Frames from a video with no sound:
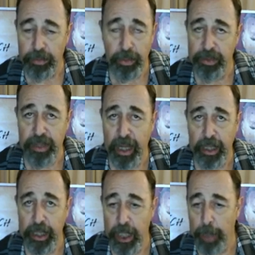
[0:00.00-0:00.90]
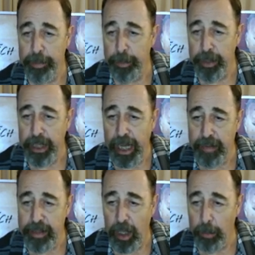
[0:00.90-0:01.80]
so it's not going to help them with
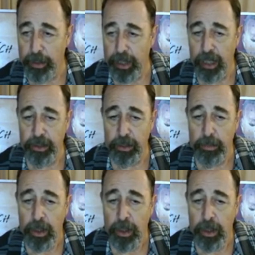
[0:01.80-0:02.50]
caviar production.